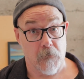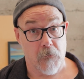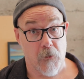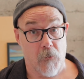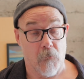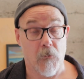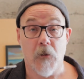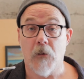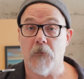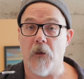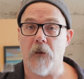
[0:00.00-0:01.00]
ago.
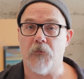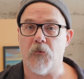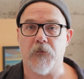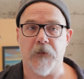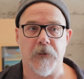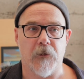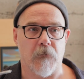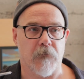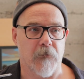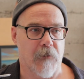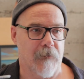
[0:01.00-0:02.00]
13
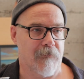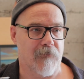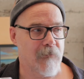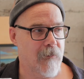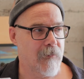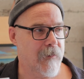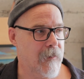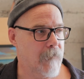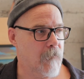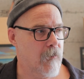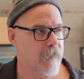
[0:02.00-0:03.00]
years, and not like
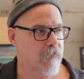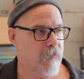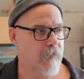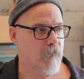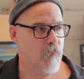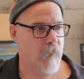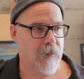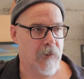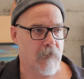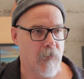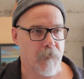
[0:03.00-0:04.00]
I'm constantly
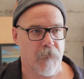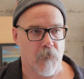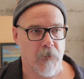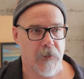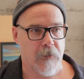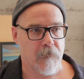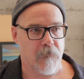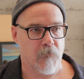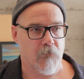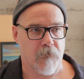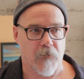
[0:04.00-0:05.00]
making clumps of
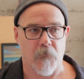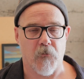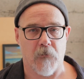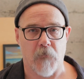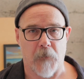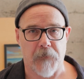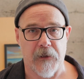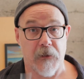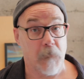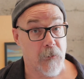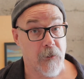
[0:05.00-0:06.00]
weeds the subject of my
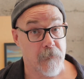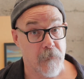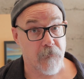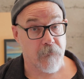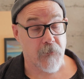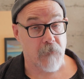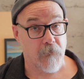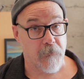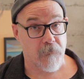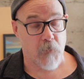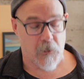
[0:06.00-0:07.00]
painting, but I did discover
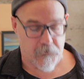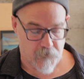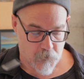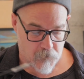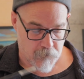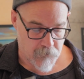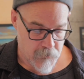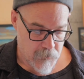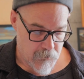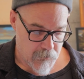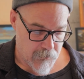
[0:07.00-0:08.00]
this possible
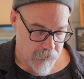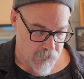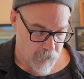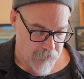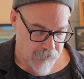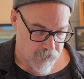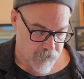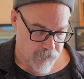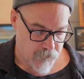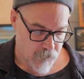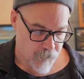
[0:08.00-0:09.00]
and you may do
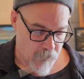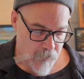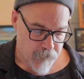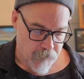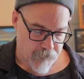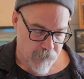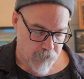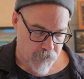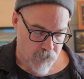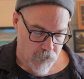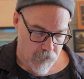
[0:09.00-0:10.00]
too. The
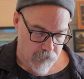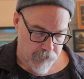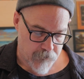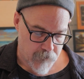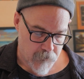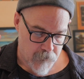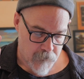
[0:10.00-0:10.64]
simple truth,